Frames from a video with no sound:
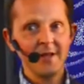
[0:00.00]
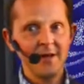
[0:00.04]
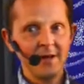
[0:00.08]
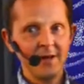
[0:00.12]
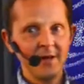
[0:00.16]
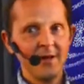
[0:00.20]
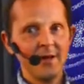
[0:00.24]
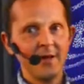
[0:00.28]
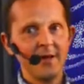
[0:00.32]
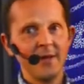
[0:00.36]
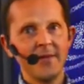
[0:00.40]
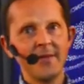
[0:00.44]

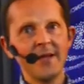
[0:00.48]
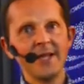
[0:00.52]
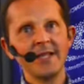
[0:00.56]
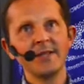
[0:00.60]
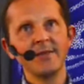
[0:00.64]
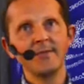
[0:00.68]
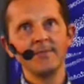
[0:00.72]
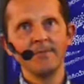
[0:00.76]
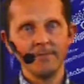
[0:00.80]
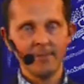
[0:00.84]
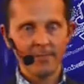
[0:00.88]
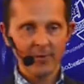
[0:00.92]
uh, and
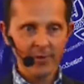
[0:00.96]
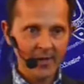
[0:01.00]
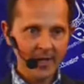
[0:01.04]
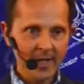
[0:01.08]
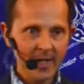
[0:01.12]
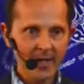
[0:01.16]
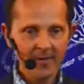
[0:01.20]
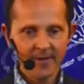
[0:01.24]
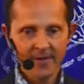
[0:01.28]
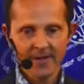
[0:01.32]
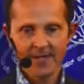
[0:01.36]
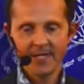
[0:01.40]
that's,
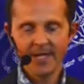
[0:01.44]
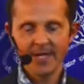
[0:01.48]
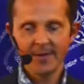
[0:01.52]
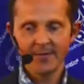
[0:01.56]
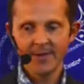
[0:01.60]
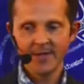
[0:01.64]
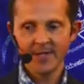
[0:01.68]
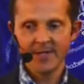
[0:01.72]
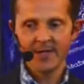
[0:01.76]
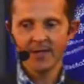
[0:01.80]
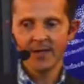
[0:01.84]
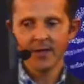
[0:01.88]
again, the
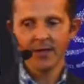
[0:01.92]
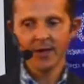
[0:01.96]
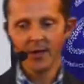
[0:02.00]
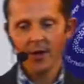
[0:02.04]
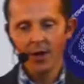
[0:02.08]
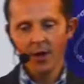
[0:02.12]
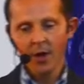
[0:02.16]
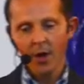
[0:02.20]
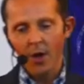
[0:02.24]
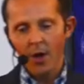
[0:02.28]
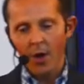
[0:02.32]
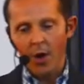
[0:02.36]
same thing.
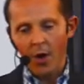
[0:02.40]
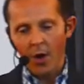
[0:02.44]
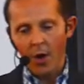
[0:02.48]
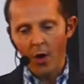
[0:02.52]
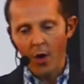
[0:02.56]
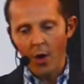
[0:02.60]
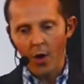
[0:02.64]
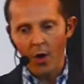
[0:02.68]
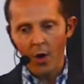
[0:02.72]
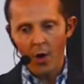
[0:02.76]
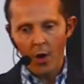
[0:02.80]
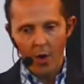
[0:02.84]
Uh,
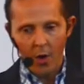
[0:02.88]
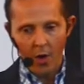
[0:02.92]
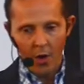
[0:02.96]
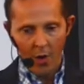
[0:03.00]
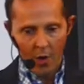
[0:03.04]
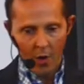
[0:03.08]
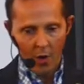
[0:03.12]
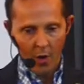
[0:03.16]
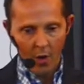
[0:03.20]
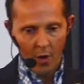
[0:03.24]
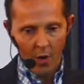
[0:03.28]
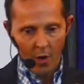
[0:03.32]

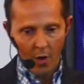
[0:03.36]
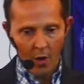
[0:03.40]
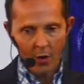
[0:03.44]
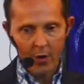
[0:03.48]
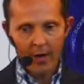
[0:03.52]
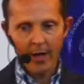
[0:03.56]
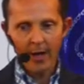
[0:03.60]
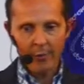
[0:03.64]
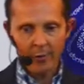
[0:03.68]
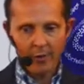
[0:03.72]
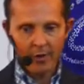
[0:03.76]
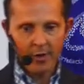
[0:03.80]

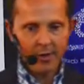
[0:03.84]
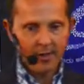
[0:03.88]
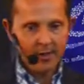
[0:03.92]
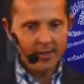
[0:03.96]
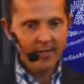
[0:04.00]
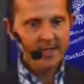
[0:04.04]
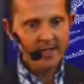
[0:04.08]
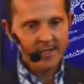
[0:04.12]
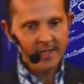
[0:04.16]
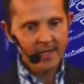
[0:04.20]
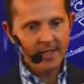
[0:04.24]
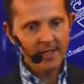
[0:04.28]
all our
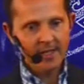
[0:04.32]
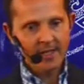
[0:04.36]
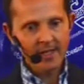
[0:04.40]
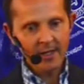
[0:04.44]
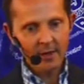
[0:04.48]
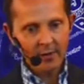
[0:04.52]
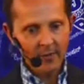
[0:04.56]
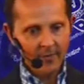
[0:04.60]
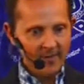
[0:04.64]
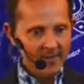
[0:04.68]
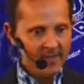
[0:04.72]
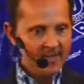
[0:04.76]

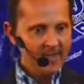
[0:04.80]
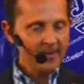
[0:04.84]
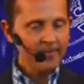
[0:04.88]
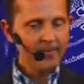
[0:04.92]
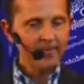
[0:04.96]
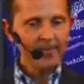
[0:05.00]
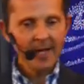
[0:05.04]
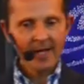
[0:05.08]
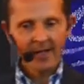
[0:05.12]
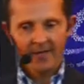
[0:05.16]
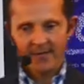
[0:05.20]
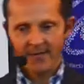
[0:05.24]
understanding of this
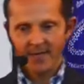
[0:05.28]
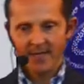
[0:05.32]
impact